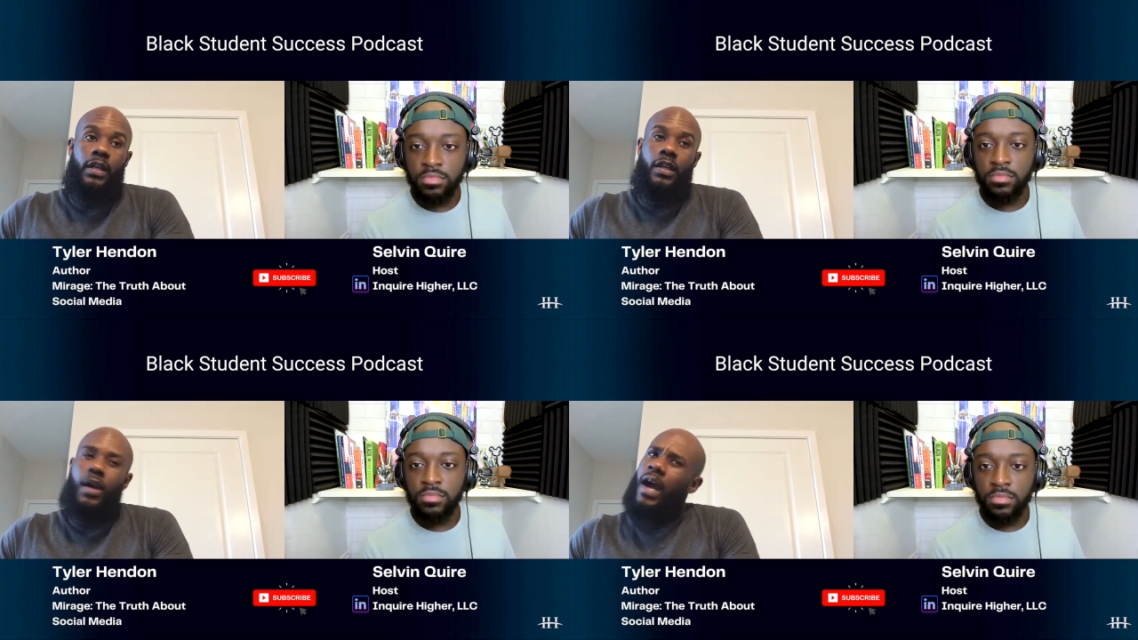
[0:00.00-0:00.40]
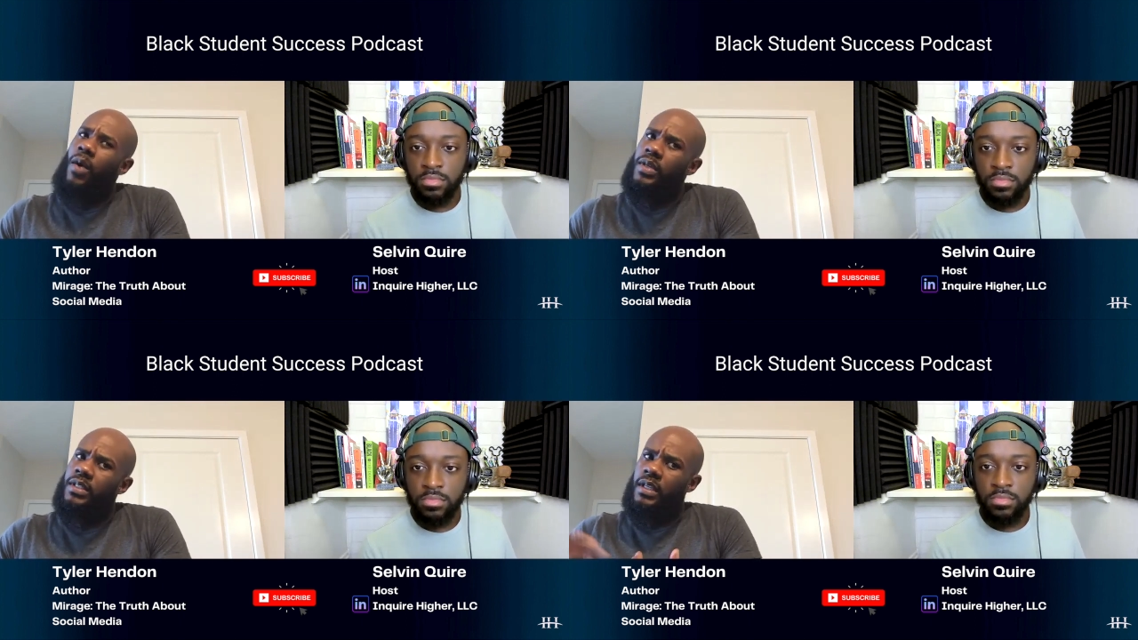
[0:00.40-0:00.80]
Speaker 1: You know,
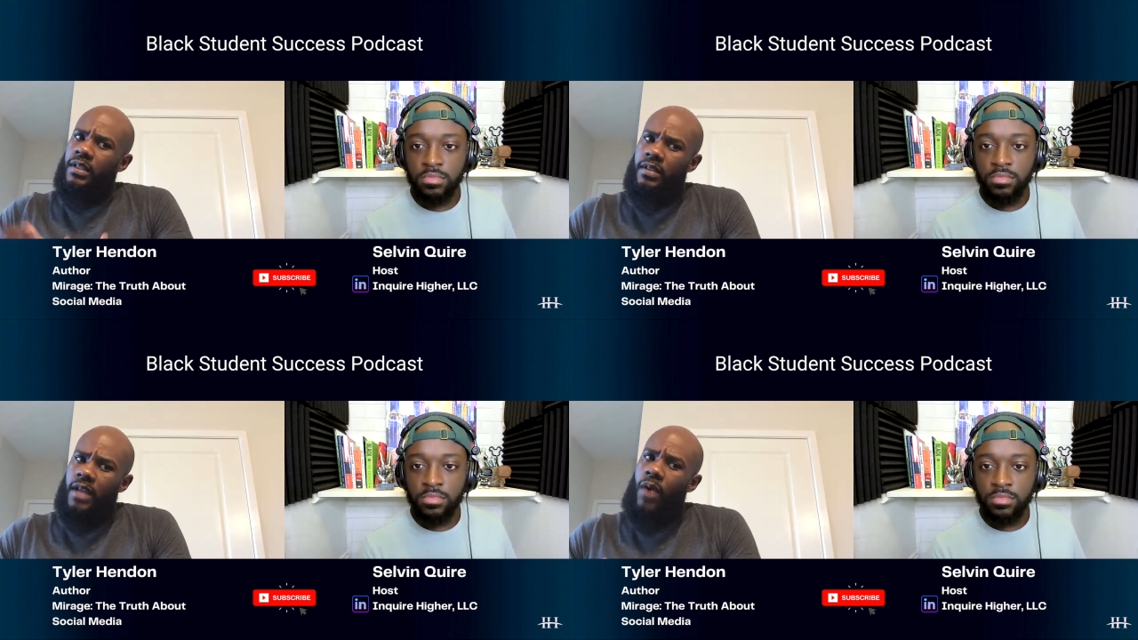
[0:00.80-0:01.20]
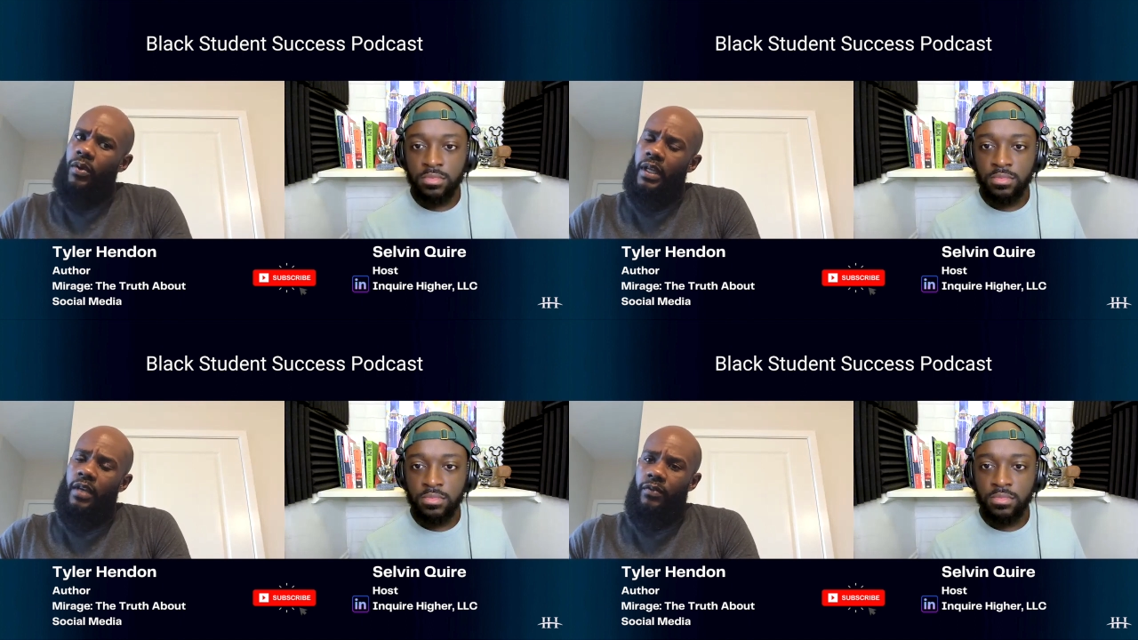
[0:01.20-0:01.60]
how was it? How
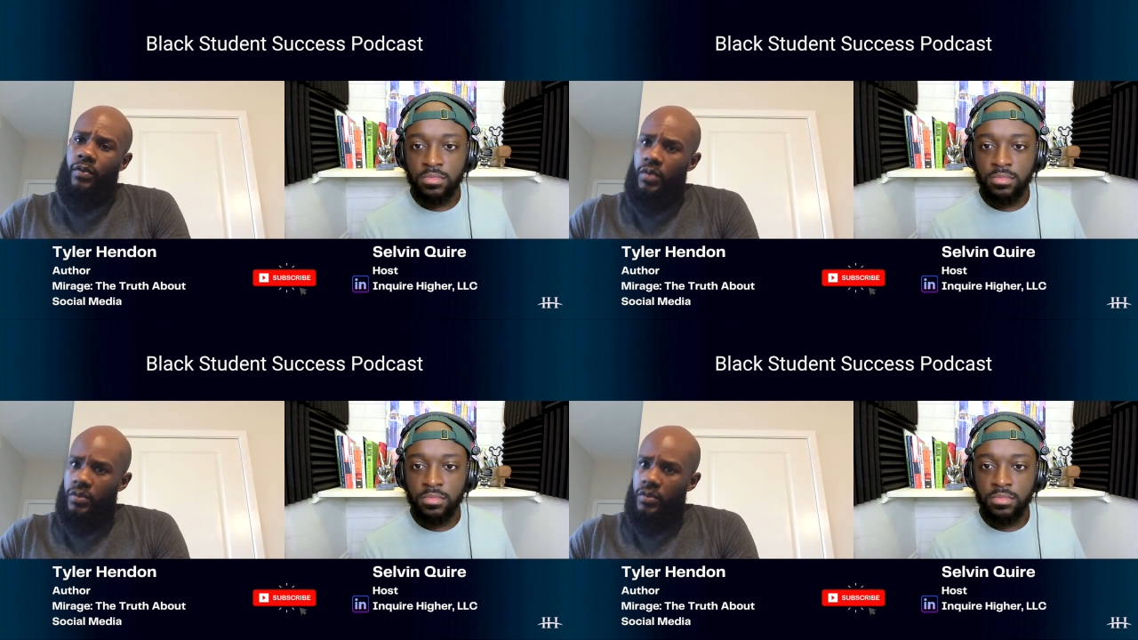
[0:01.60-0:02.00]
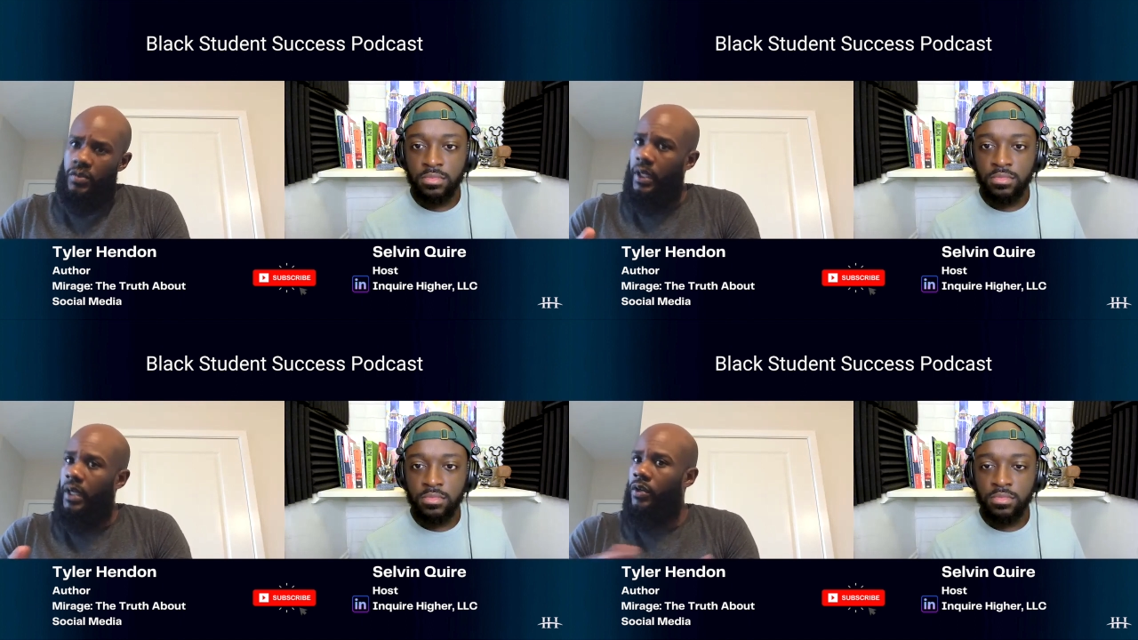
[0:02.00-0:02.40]
are they influenced
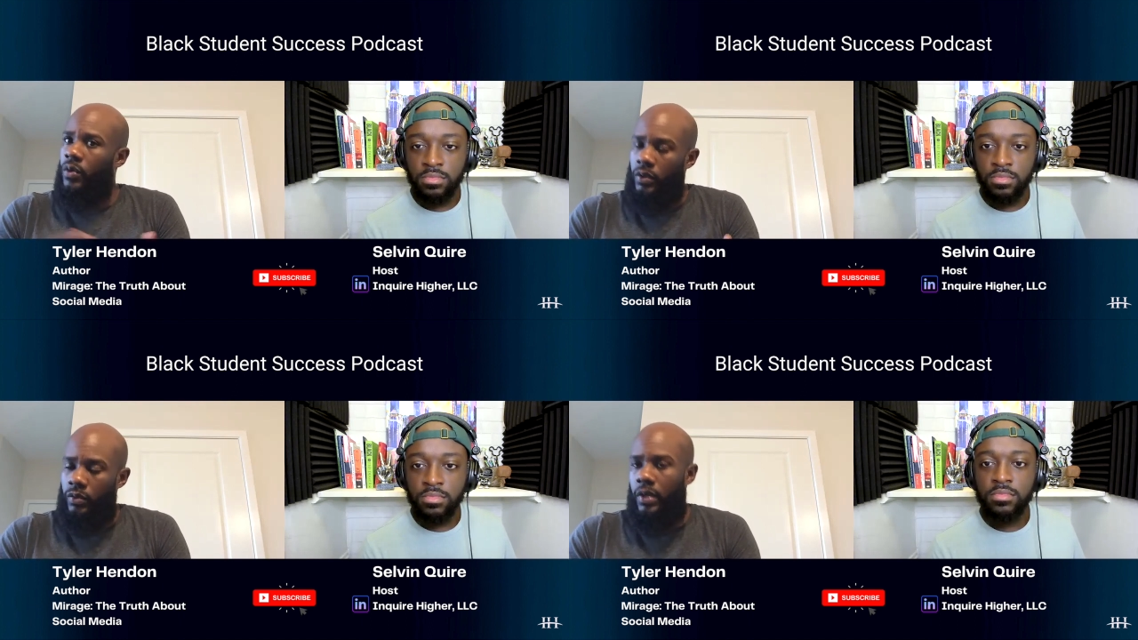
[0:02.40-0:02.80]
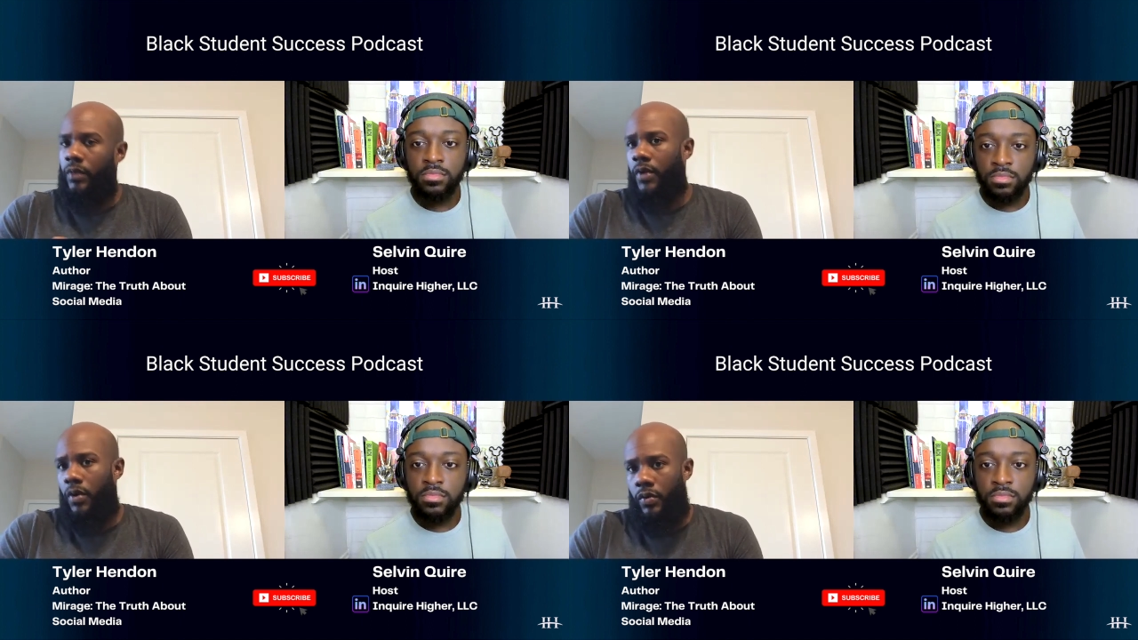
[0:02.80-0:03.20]
when they are going through
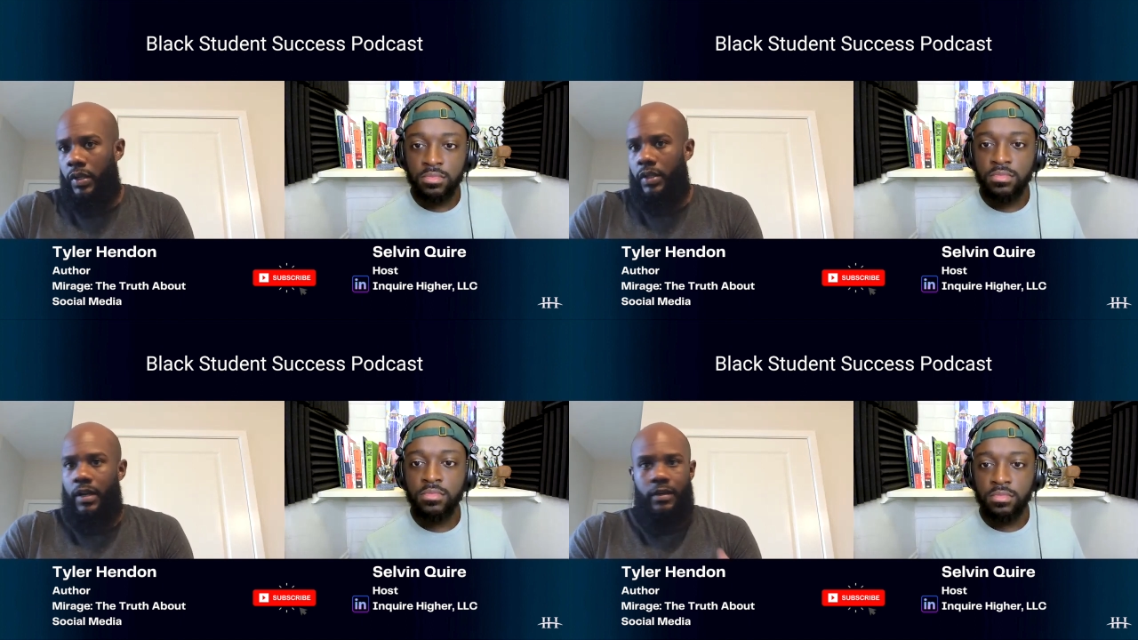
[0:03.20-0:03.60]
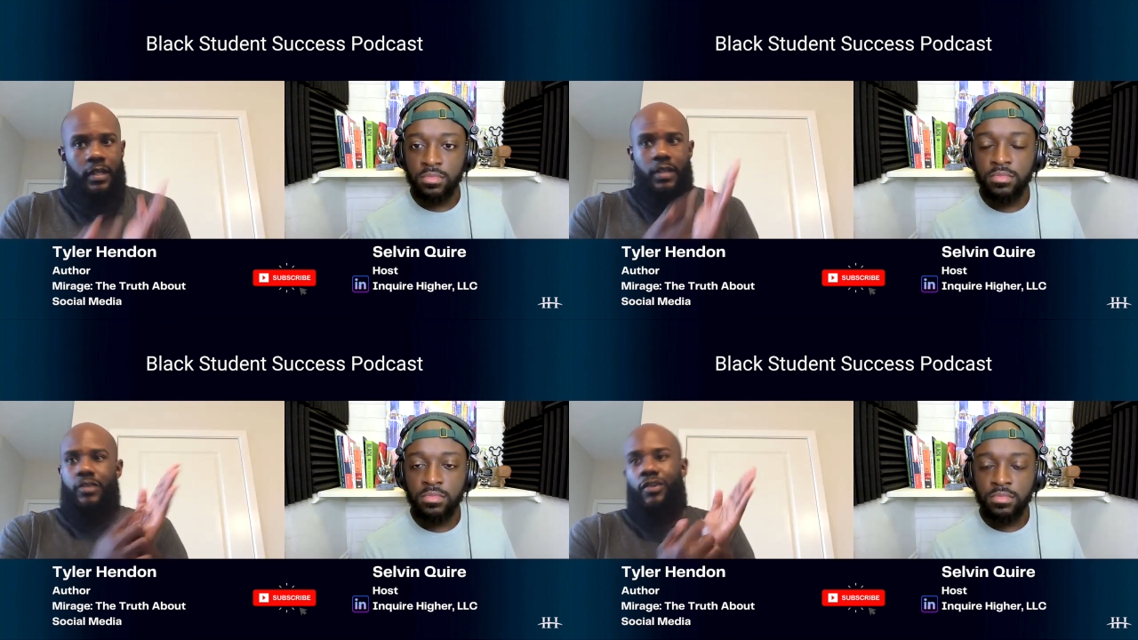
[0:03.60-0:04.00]
their phone and they're,
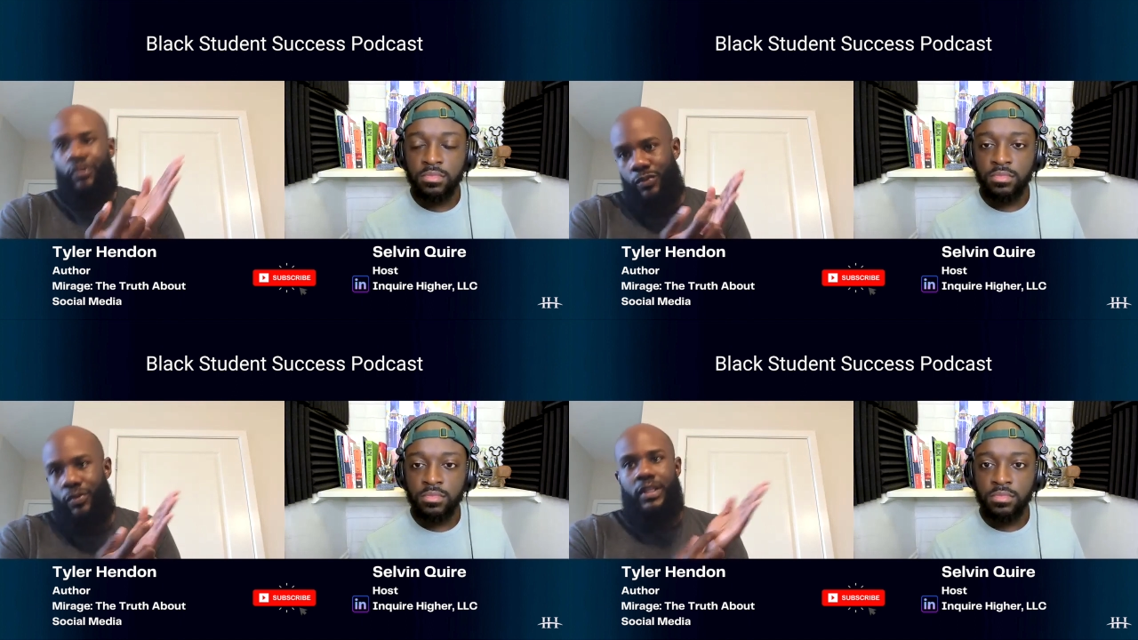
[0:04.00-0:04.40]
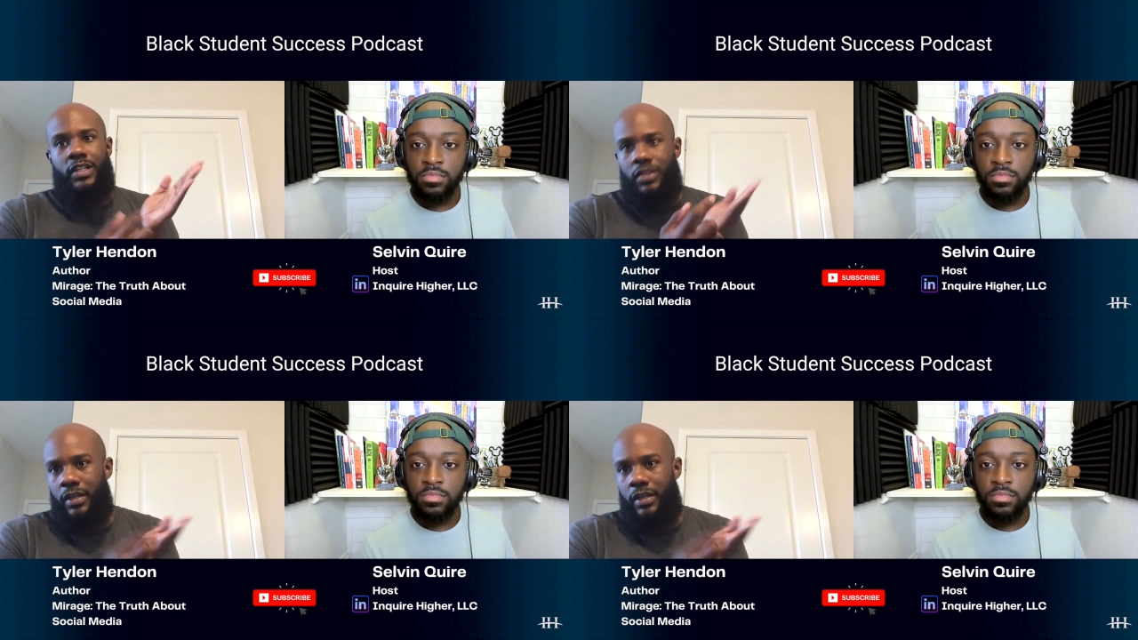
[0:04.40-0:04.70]
you know, doing this